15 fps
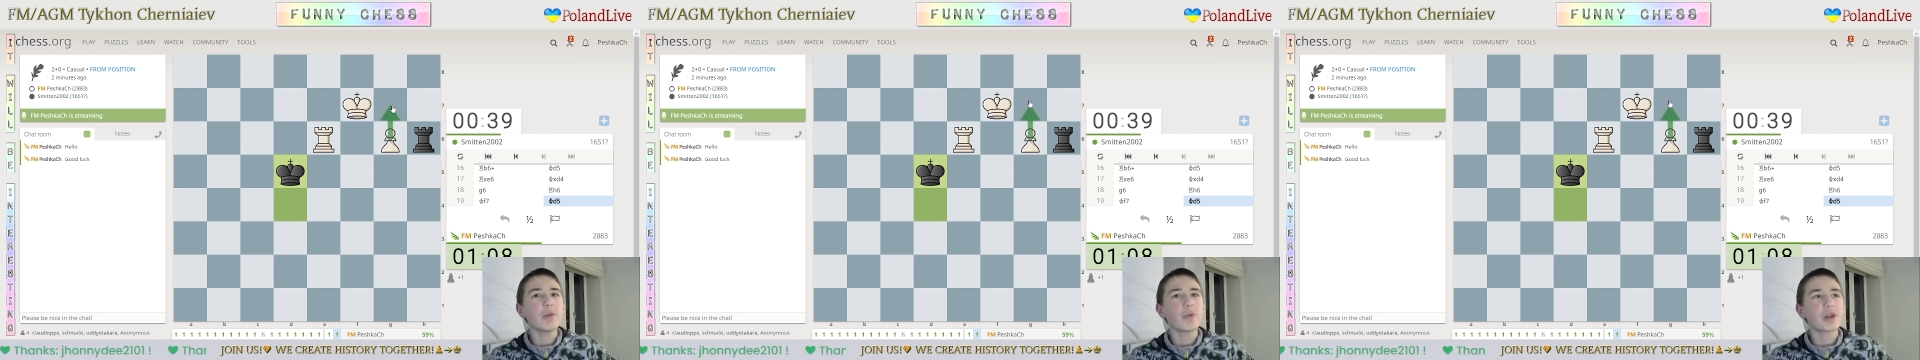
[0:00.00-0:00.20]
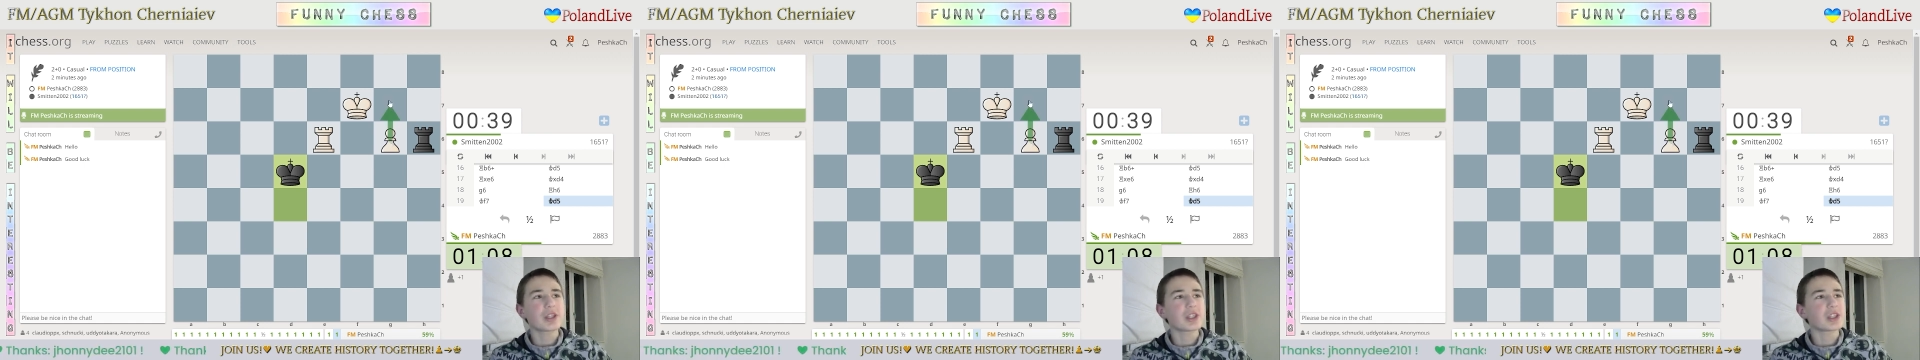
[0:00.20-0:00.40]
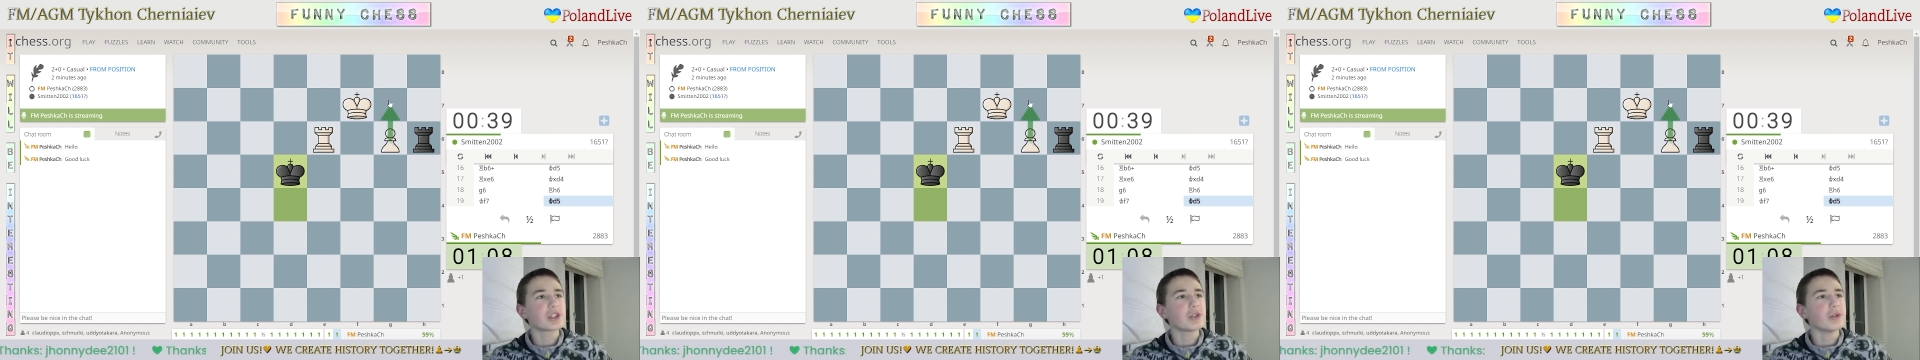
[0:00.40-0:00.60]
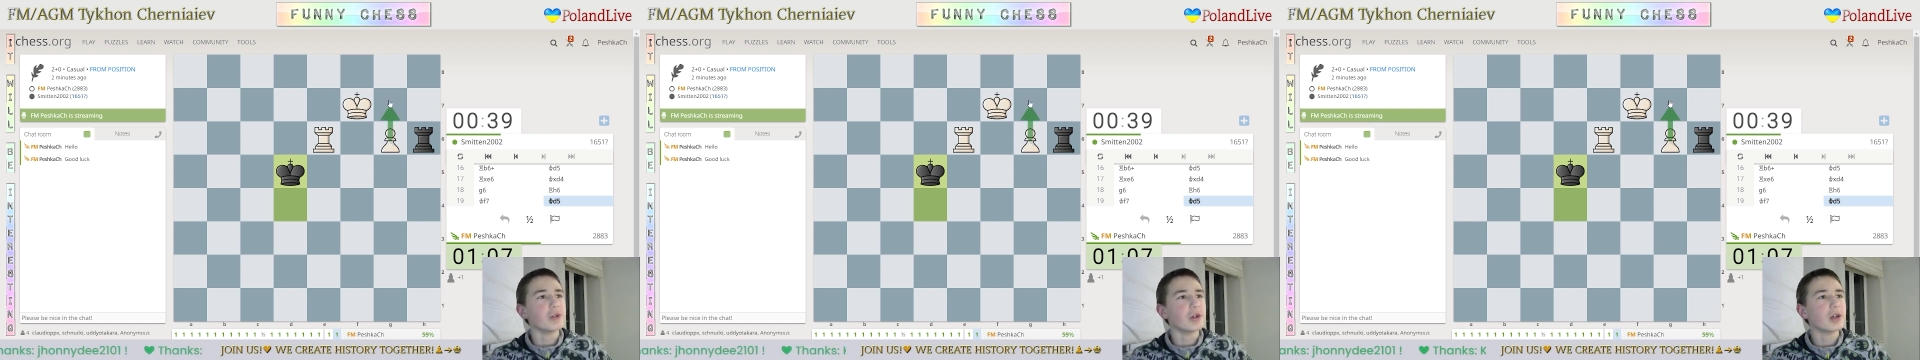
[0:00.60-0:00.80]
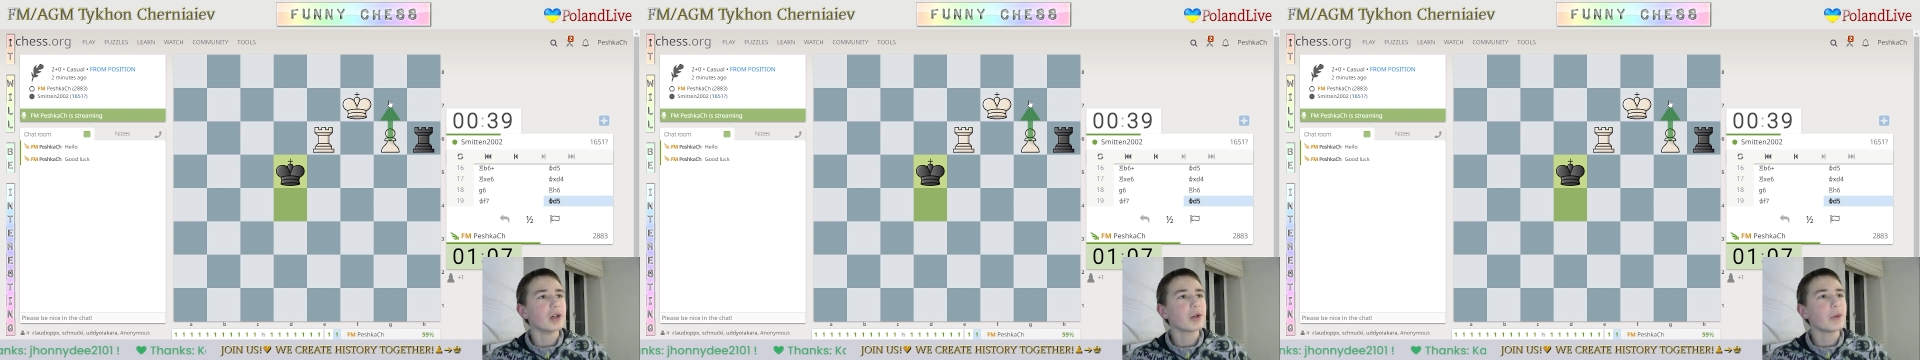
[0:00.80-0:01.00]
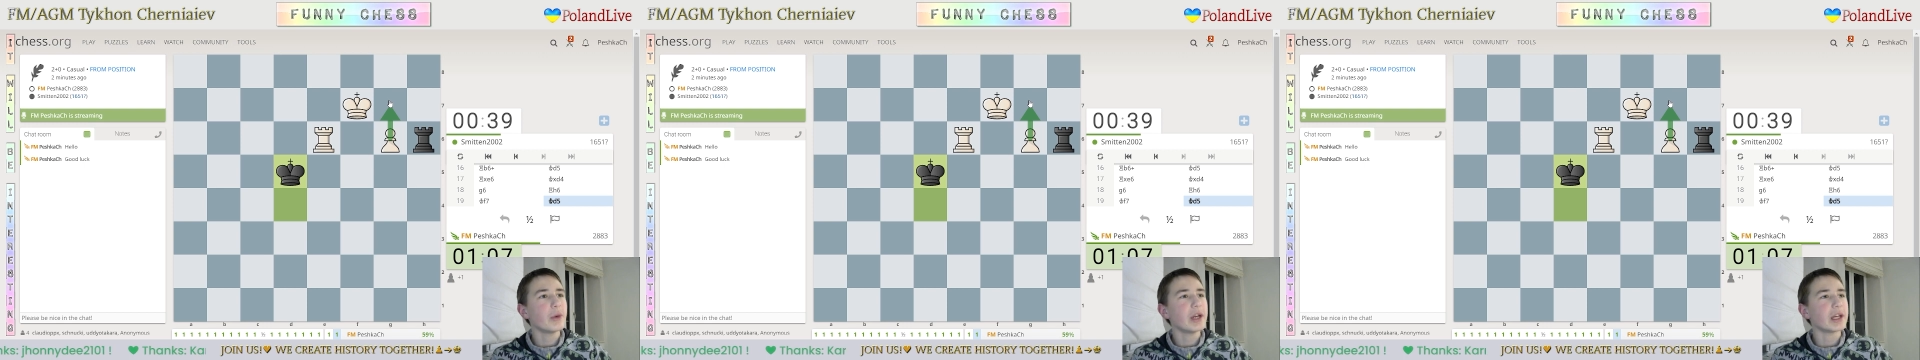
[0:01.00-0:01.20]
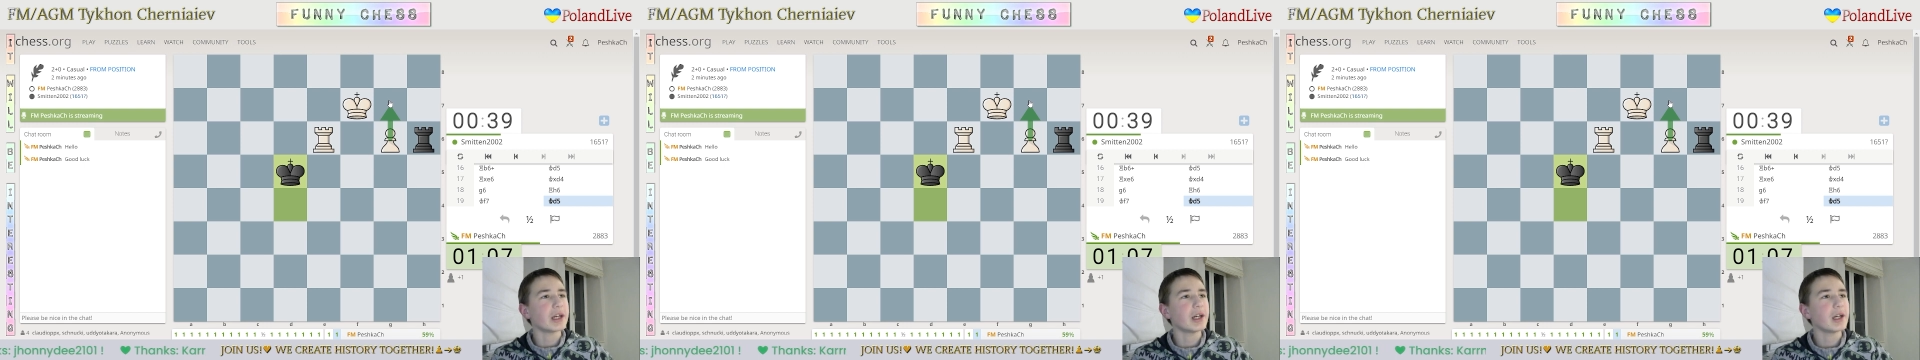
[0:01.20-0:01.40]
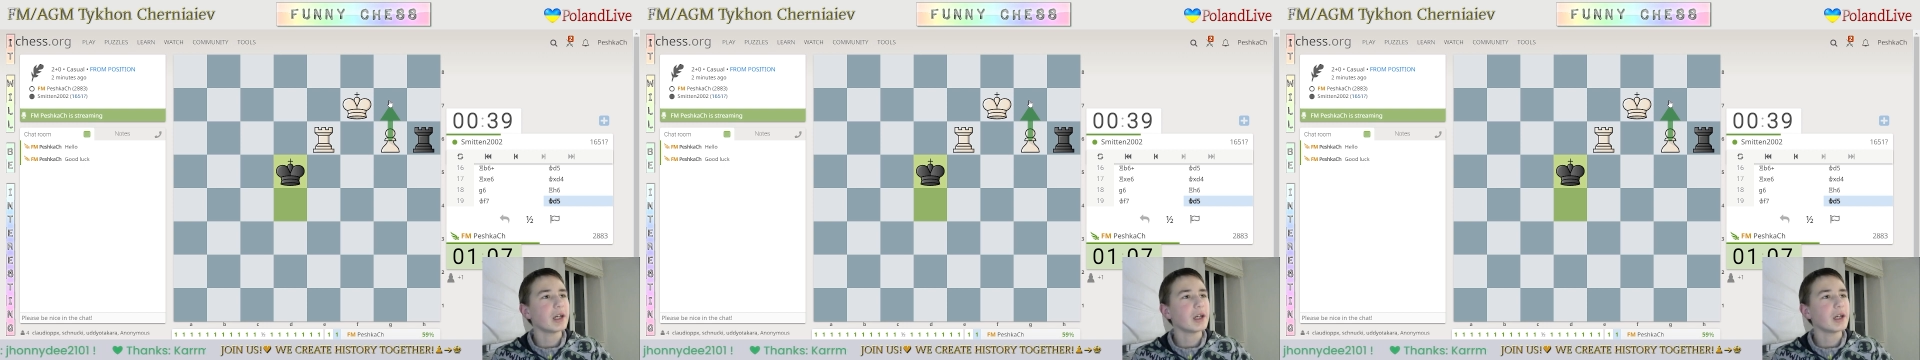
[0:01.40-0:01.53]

versus rook? Quick.